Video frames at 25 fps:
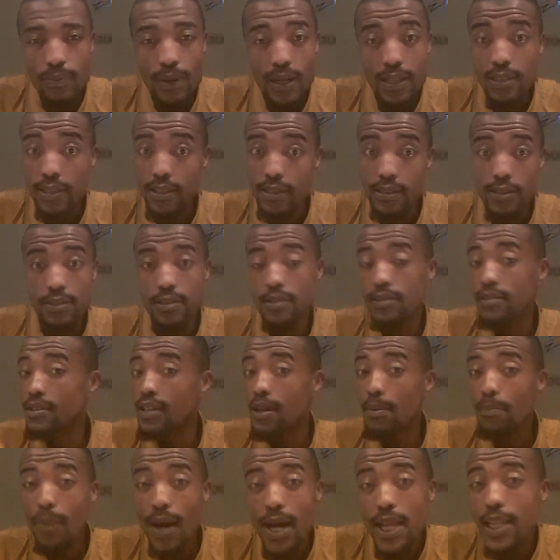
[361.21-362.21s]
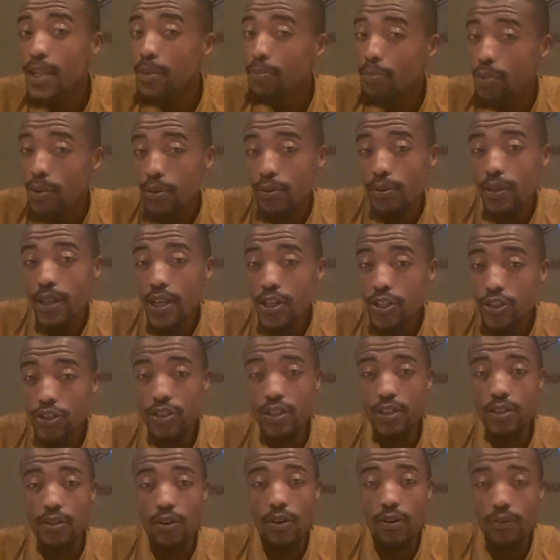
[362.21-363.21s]
but the
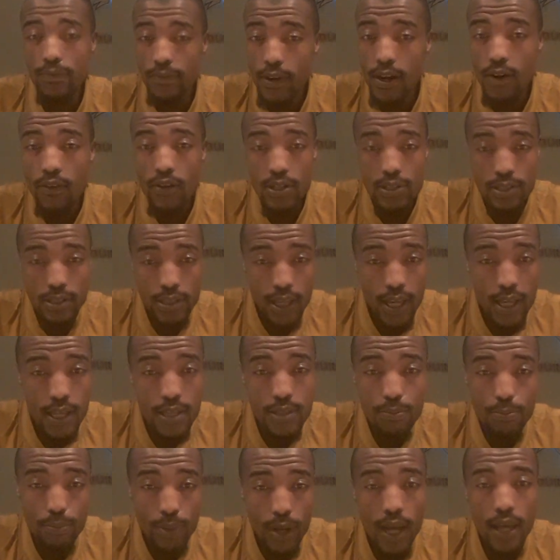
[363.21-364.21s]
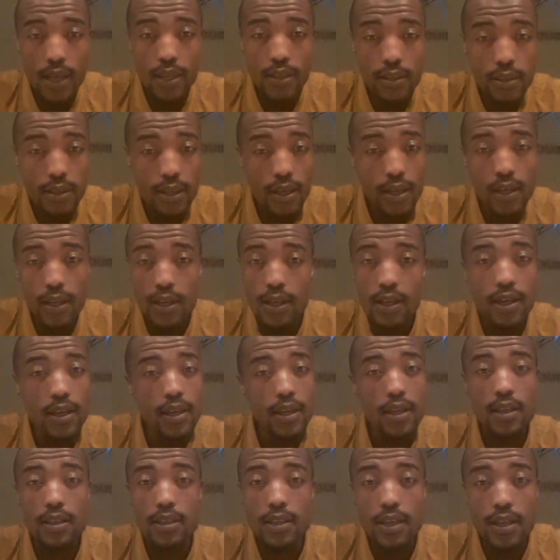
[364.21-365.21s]
manipulation of our states by
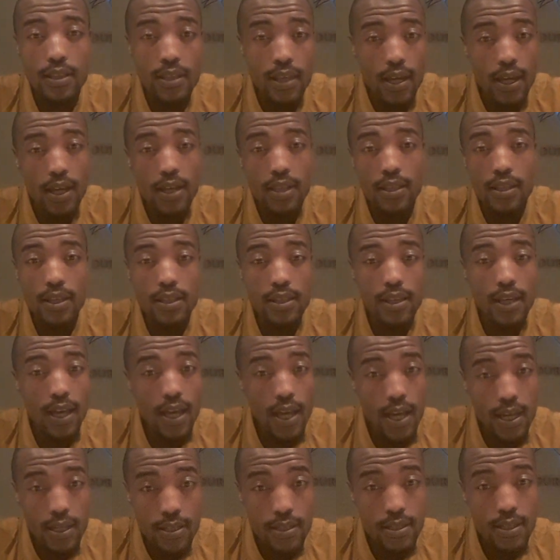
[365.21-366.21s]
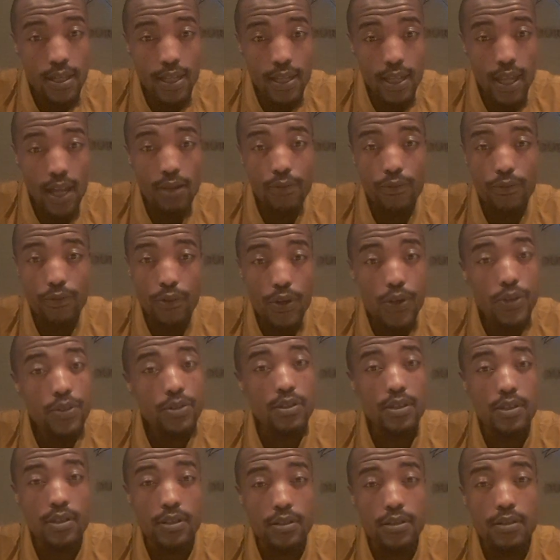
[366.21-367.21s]
the external
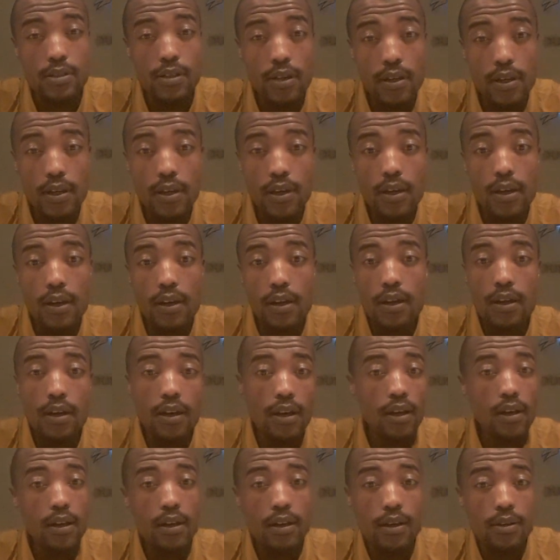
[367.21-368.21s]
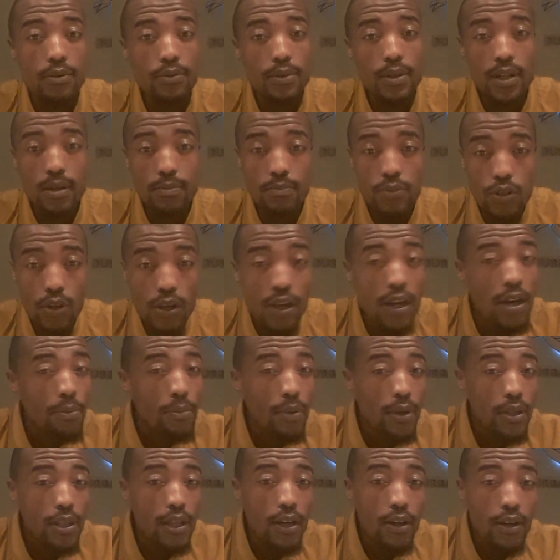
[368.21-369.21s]
forces. When I'm talking
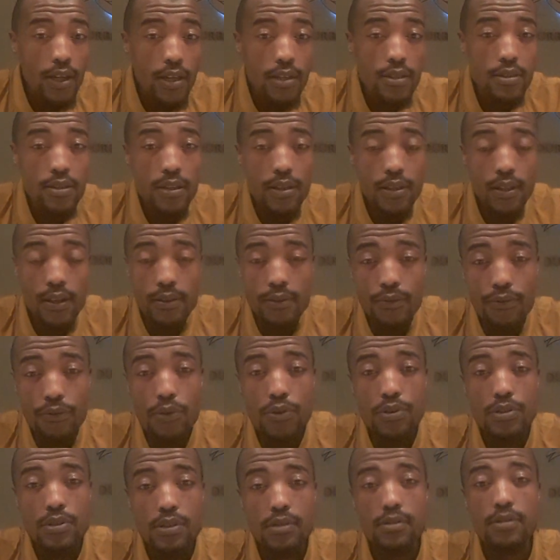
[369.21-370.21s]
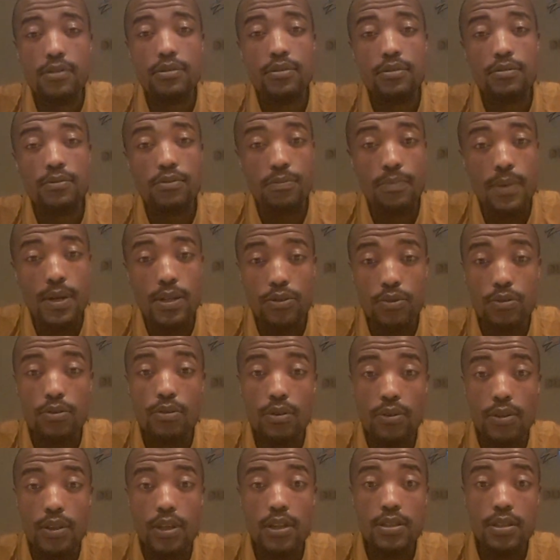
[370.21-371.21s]
about the external forces, you must
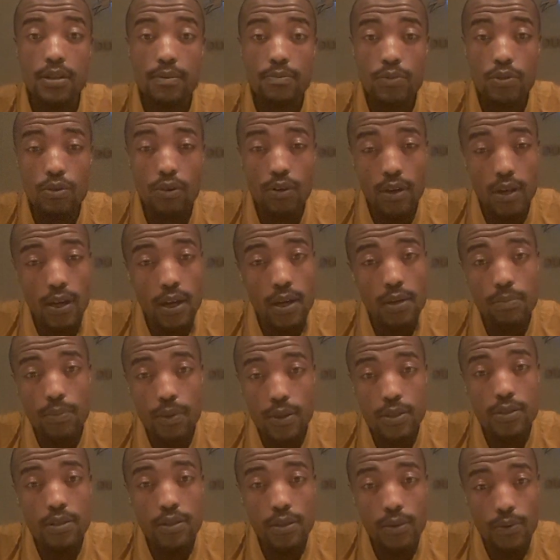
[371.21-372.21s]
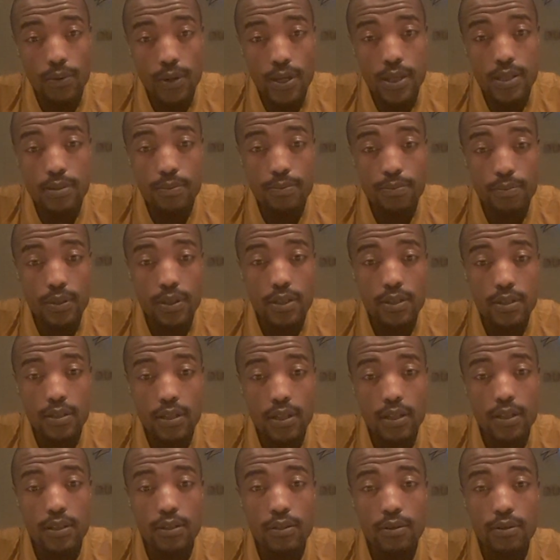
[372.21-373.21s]
know that I'm talking about the West
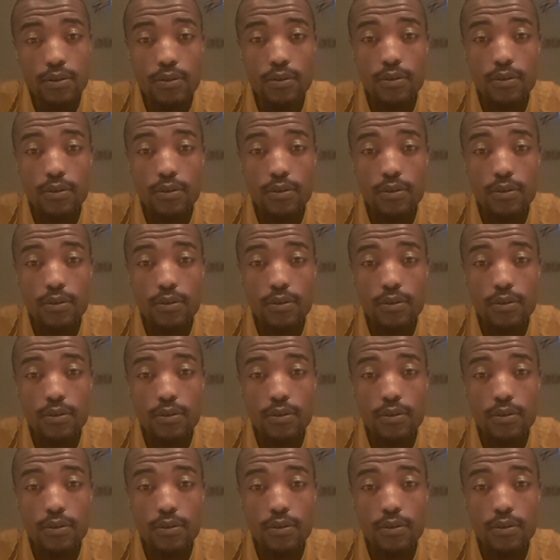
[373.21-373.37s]
Britain,